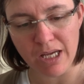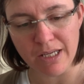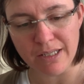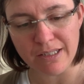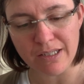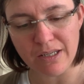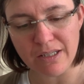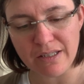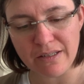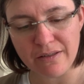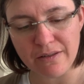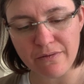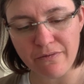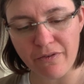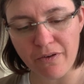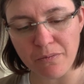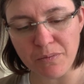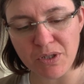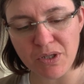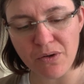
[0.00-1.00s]
So it's
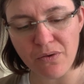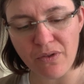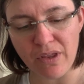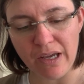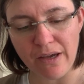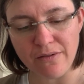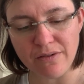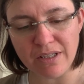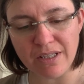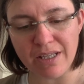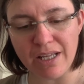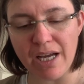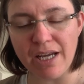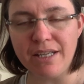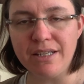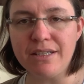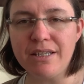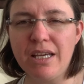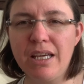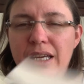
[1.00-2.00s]
from
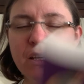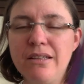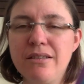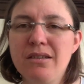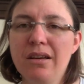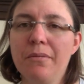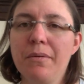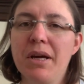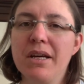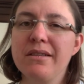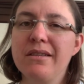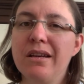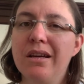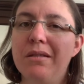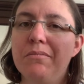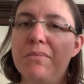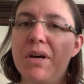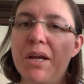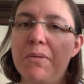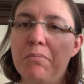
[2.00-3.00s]
2019, so I'm guessing
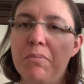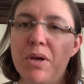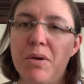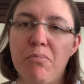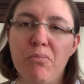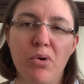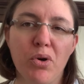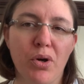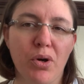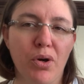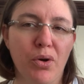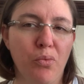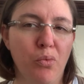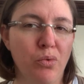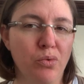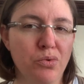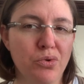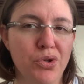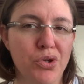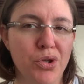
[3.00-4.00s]
it might be book
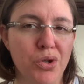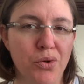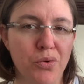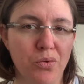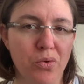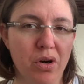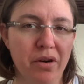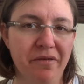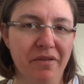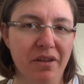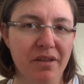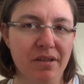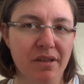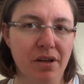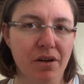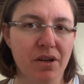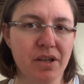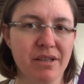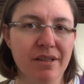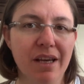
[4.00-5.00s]
two of the
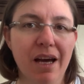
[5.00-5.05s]
series.